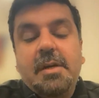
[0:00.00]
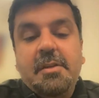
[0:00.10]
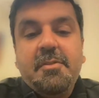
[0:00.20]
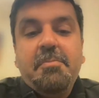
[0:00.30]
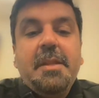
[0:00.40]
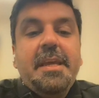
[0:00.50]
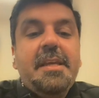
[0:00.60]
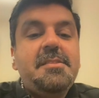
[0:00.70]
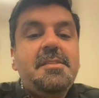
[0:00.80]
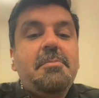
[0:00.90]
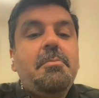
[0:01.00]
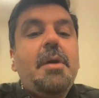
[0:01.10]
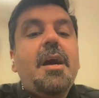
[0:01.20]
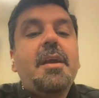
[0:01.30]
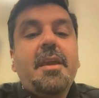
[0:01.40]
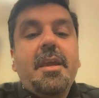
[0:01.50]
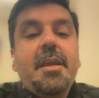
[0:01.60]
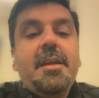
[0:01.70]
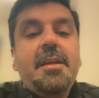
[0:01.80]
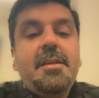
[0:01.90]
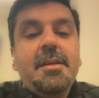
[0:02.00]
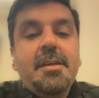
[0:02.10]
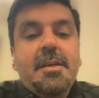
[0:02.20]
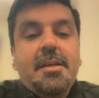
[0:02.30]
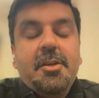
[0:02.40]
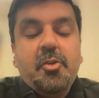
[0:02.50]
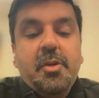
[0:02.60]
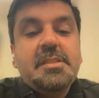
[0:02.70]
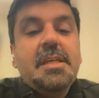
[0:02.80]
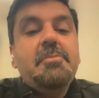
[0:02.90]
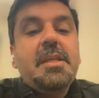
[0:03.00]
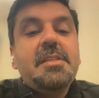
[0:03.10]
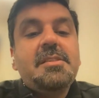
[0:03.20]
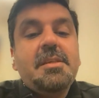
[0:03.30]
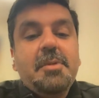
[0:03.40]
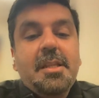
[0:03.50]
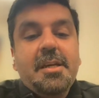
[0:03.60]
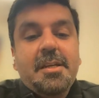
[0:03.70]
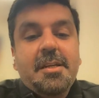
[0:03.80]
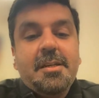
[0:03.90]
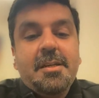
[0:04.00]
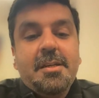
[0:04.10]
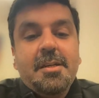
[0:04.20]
one of the players in the market doing something similar